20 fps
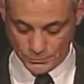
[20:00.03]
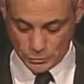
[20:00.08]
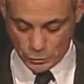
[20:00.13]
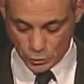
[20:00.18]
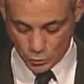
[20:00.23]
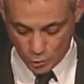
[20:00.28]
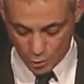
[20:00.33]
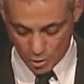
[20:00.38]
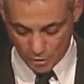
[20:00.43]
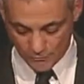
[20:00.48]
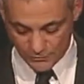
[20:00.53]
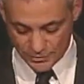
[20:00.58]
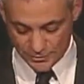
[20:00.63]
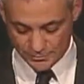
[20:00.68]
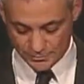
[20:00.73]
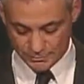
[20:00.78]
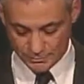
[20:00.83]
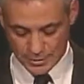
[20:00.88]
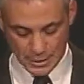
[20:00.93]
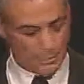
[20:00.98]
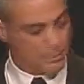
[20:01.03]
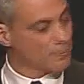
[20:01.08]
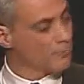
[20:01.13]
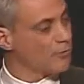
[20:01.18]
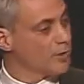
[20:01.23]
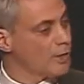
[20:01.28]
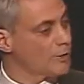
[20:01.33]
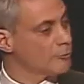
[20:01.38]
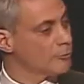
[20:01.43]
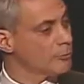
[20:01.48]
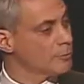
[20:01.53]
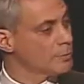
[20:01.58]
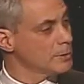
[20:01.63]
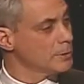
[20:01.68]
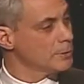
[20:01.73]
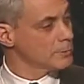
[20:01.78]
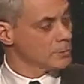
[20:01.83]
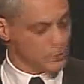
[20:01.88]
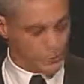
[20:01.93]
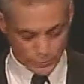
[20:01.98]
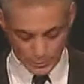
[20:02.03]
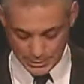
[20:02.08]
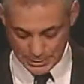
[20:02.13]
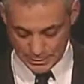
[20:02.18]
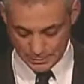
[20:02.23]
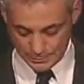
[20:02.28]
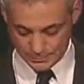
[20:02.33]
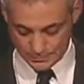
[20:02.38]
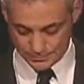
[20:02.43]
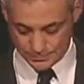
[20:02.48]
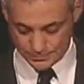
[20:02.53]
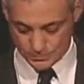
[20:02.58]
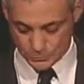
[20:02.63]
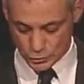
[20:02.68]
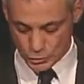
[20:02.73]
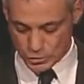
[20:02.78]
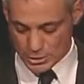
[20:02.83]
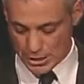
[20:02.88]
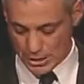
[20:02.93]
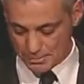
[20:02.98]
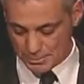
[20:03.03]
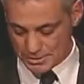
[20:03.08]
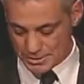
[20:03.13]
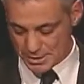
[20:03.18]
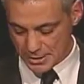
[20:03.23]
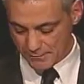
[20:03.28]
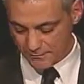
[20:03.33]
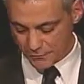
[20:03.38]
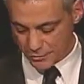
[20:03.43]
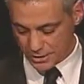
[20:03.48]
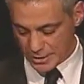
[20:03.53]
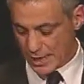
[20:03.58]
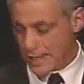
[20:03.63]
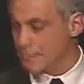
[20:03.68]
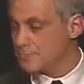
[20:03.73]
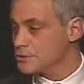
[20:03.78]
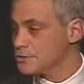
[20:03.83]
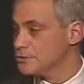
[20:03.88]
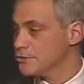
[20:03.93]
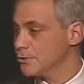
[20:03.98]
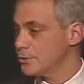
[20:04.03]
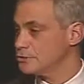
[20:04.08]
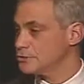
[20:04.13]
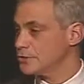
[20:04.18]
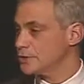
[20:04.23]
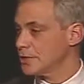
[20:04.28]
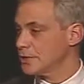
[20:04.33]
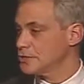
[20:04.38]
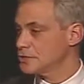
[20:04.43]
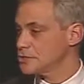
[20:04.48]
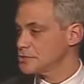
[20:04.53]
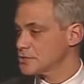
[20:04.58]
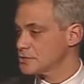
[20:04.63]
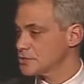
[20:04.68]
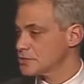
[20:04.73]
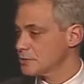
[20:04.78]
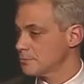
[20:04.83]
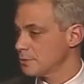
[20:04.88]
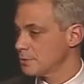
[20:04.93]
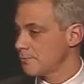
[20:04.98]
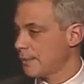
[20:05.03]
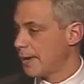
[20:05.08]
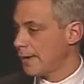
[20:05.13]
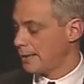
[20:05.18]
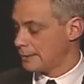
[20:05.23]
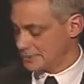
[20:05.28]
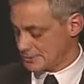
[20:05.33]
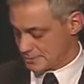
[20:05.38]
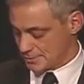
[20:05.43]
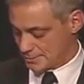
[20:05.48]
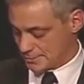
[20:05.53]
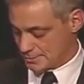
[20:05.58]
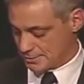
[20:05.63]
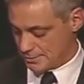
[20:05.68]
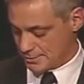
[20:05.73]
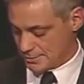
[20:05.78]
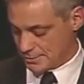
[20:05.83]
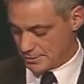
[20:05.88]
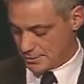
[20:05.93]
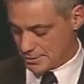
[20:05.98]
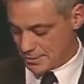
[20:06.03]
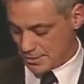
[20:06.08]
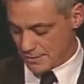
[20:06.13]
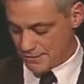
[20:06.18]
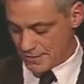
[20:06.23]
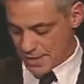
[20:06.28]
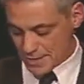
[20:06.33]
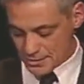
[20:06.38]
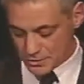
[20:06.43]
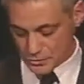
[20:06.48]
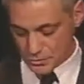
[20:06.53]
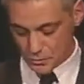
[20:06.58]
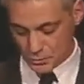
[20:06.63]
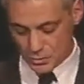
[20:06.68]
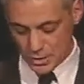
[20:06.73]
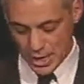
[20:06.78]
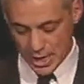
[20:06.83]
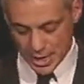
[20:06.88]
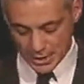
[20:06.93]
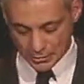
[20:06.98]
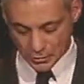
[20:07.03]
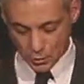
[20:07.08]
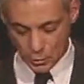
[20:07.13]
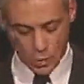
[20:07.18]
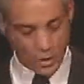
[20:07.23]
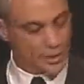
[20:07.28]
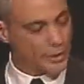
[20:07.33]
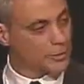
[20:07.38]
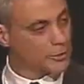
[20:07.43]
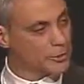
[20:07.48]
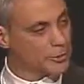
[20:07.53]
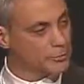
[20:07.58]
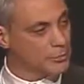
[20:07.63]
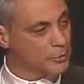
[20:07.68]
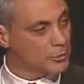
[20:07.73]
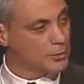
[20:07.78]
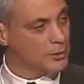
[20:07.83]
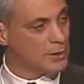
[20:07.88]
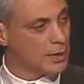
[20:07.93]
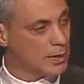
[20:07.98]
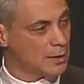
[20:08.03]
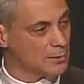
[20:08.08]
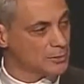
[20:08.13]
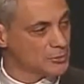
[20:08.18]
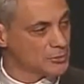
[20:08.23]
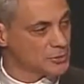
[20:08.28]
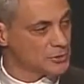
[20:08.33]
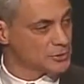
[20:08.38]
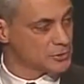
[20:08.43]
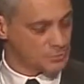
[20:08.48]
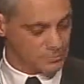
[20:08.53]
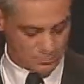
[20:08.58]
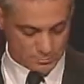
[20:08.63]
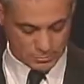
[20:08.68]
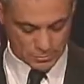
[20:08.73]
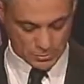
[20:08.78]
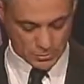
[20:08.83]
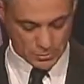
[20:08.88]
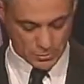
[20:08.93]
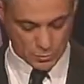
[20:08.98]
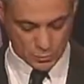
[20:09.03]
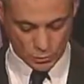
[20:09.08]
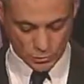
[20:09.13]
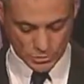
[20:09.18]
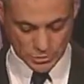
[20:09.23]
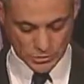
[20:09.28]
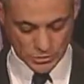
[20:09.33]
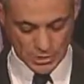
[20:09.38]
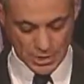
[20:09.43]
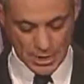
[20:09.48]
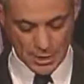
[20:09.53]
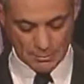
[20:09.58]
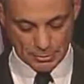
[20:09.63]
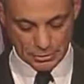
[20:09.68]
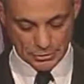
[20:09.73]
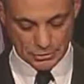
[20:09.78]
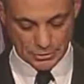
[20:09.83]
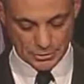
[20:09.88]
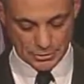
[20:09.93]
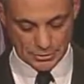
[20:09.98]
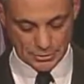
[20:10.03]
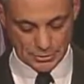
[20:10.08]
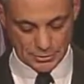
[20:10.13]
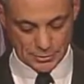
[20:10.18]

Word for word: Too often, they provide remedial learning to compensate for gaps in their education system of past. That is not why our community college system was established.